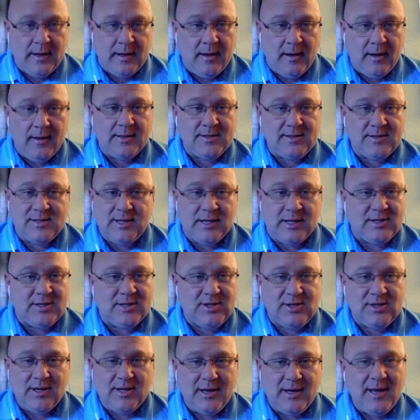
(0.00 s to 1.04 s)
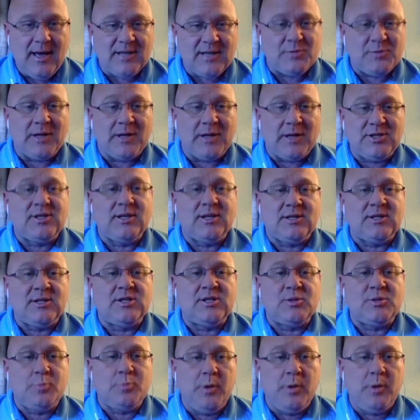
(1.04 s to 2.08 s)
It's as much as this is
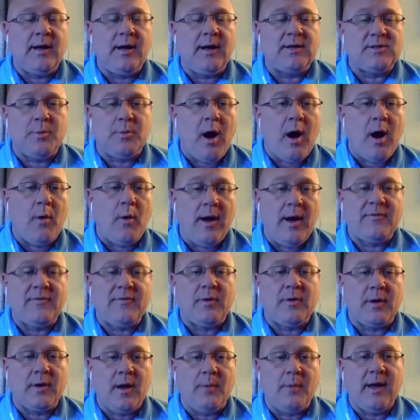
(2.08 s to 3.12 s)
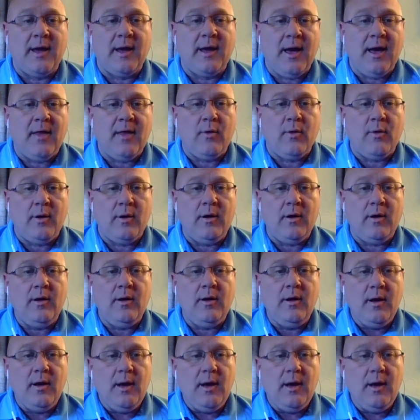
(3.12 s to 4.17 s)
splitting us apart, we have to come together, and
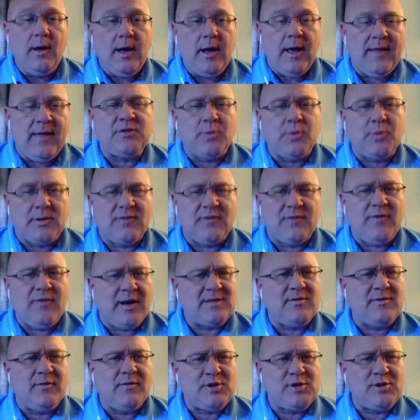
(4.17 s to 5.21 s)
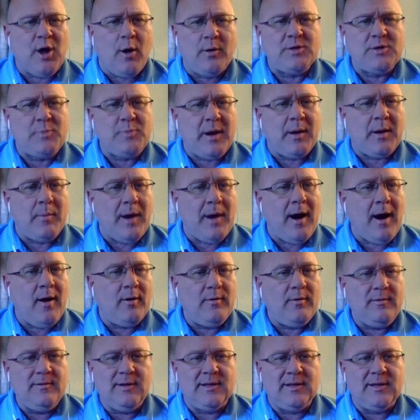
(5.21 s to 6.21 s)
that's what the festival's always been about.